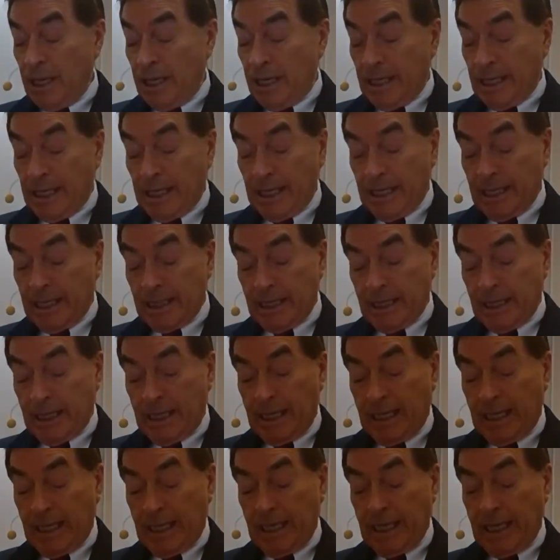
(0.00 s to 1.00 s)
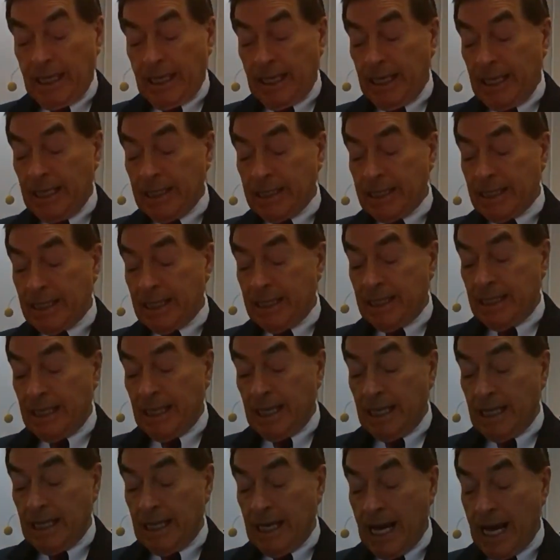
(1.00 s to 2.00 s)
And he is the
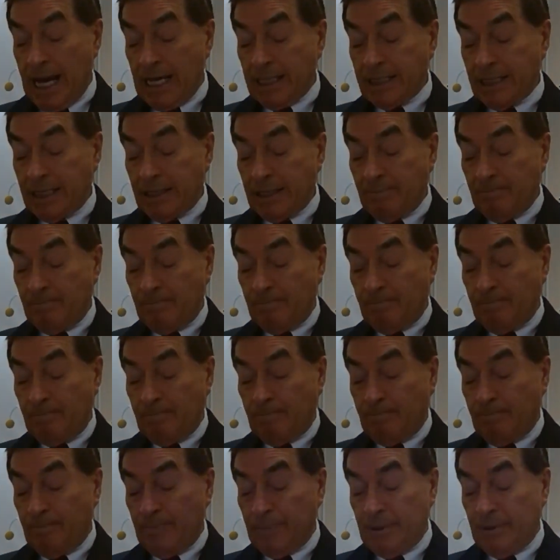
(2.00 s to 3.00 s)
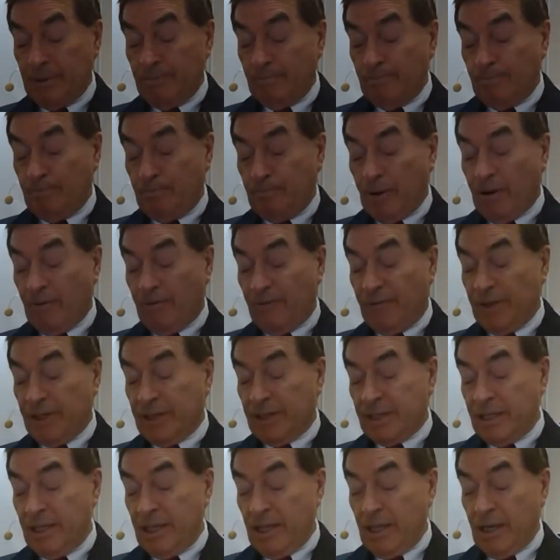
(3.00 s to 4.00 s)
last prophet
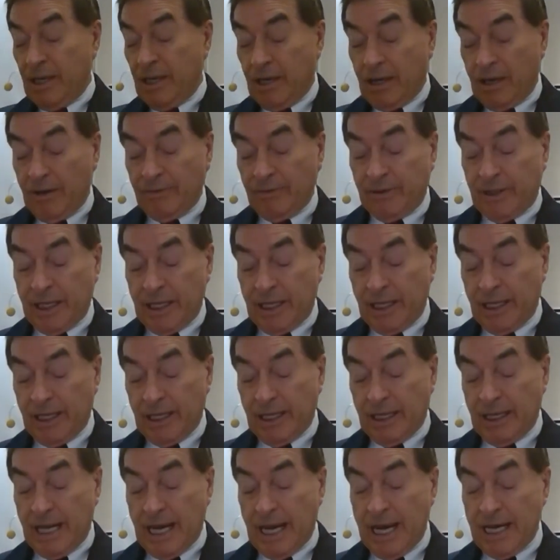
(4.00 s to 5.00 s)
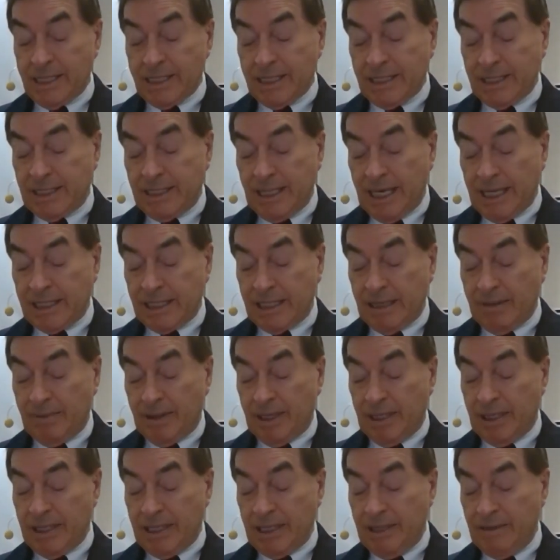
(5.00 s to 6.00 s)
of the last
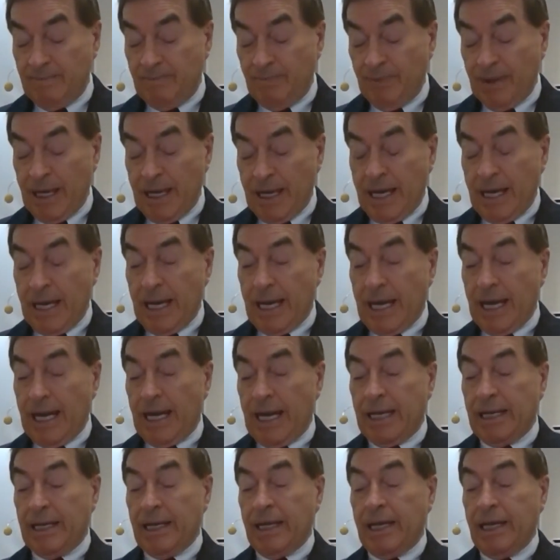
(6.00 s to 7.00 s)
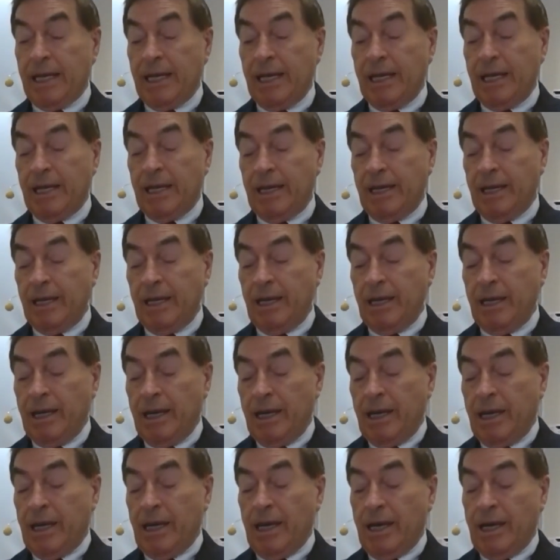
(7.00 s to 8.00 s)
testament. And he
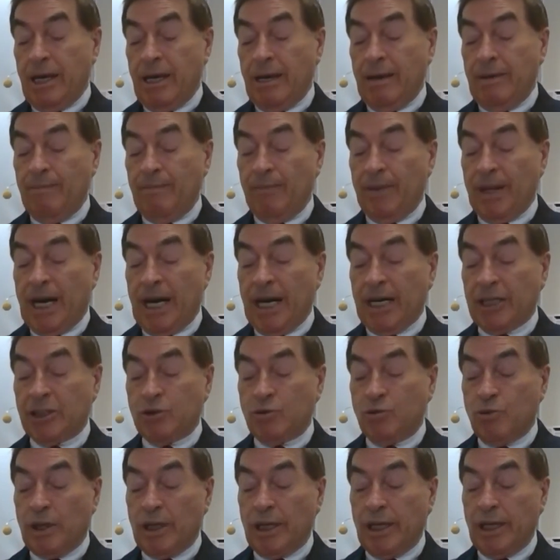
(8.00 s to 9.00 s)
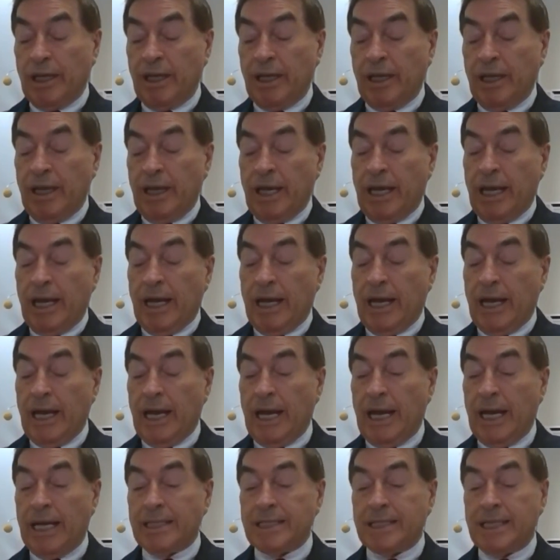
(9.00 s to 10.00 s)
uh, actually
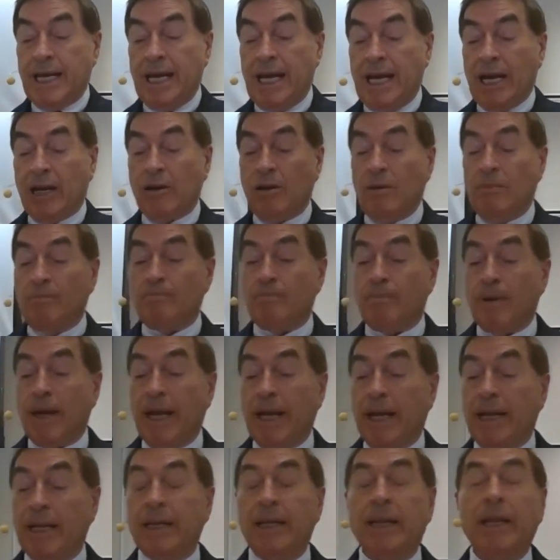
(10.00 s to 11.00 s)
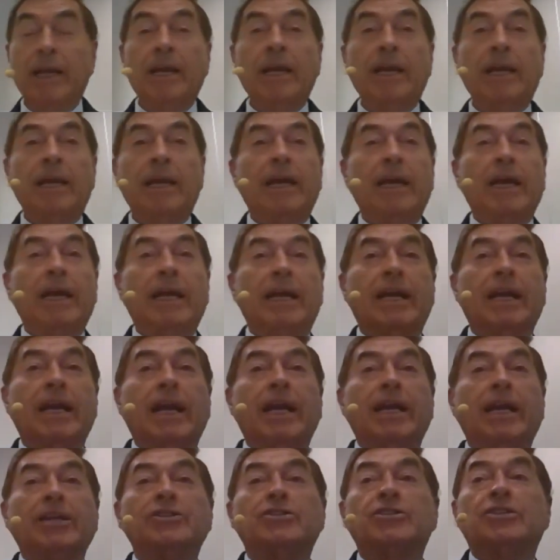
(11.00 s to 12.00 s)
has a complaint
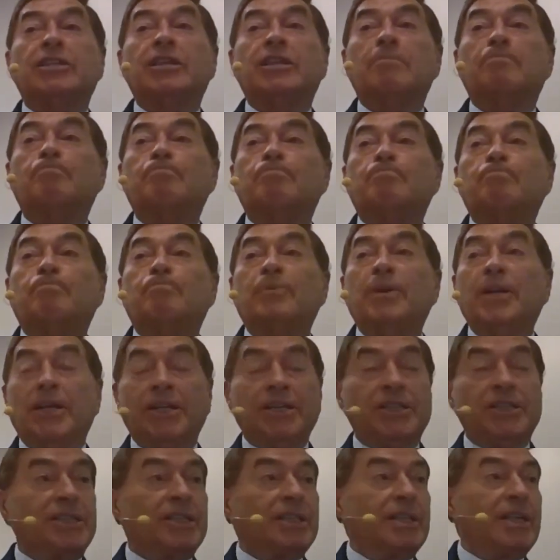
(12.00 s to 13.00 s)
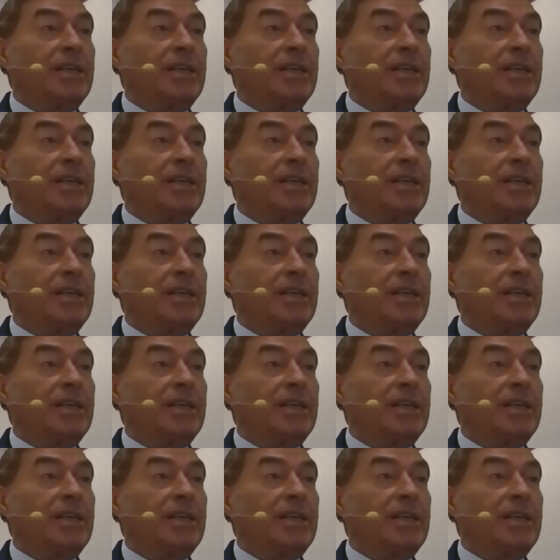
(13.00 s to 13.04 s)
against the priest